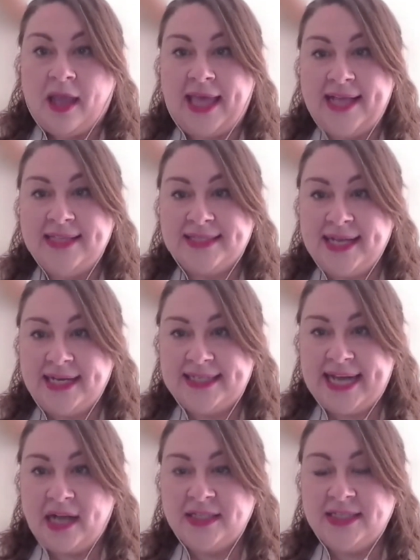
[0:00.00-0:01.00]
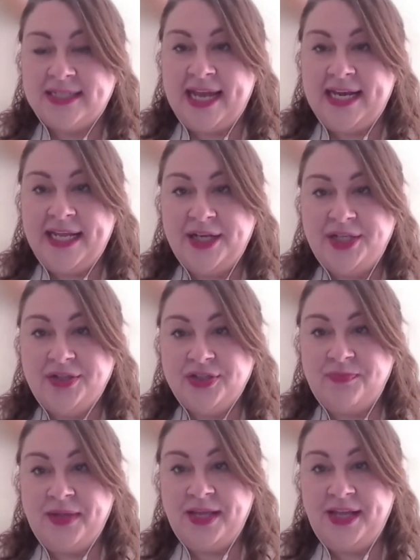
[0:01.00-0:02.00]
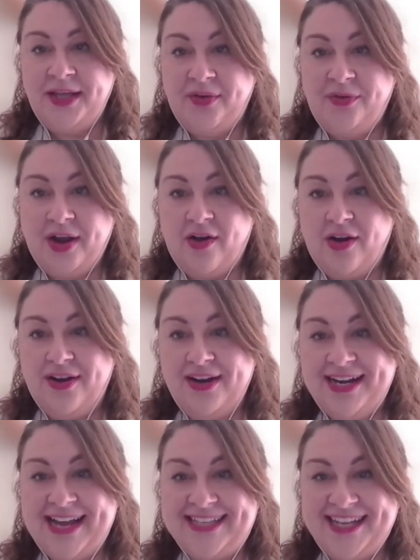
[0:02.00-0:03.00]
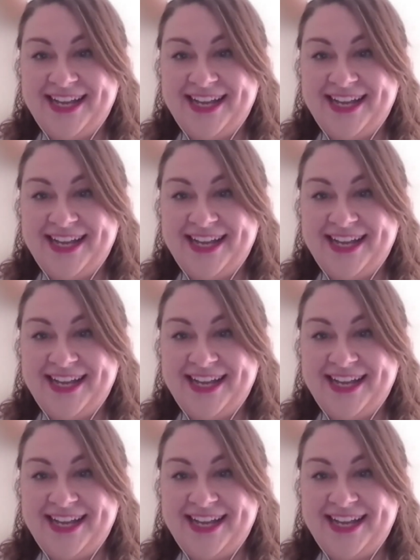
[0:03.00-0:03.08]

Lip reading: Can such outstanding issues be regarded as